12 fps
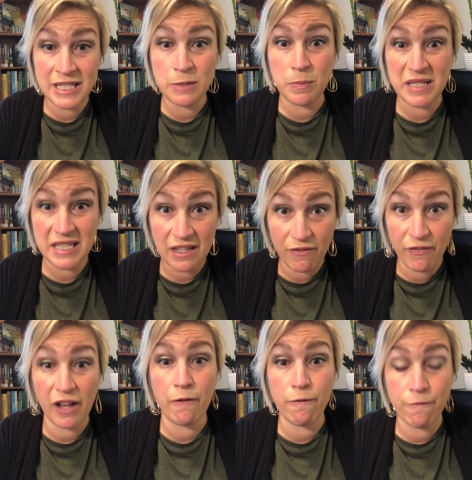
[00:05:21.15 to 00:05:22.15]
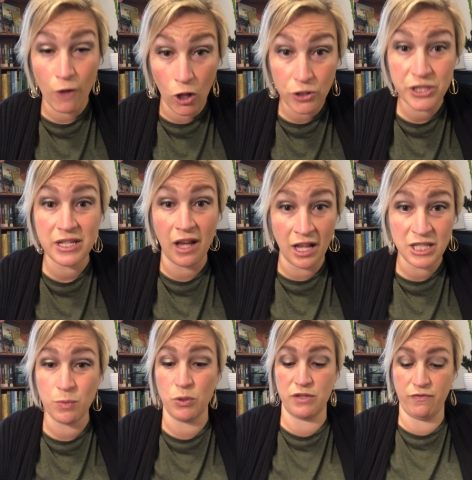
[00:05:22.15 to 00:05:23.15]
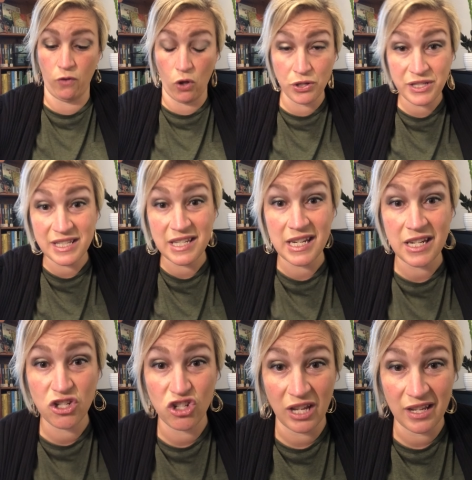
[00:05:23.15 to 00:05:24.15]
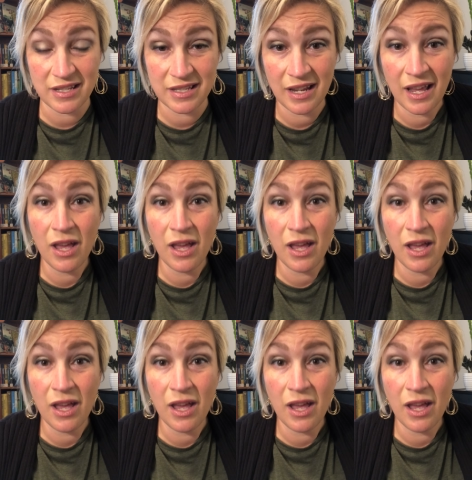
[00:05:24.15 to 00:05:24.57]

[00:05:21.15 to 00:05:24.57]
specific false gospels, false teachings